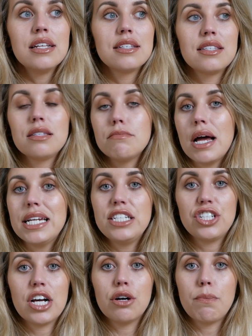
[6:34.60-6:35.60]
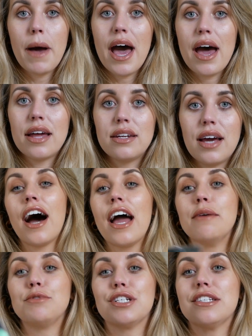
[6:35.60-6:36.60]
smelly gel pen.
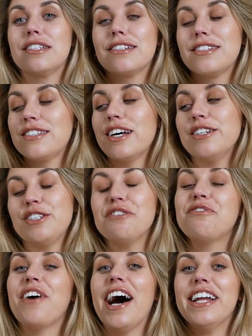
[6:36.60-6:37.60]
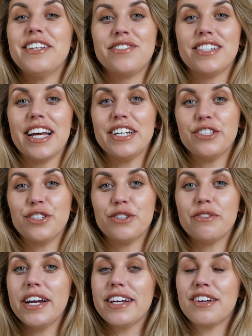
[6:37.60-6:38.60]
I am just such a fan of
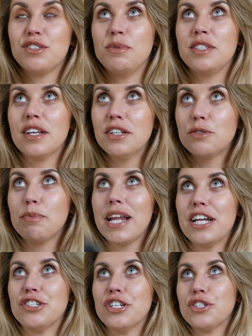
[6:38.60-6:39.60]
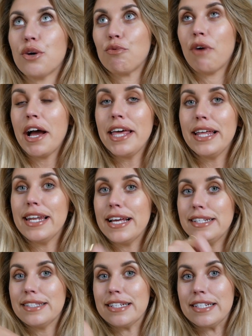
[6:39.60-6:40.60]
stationery. It gives me such pleasure to write a
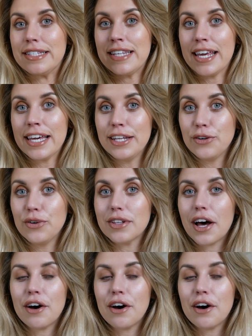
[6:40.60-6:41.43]
list and tick it all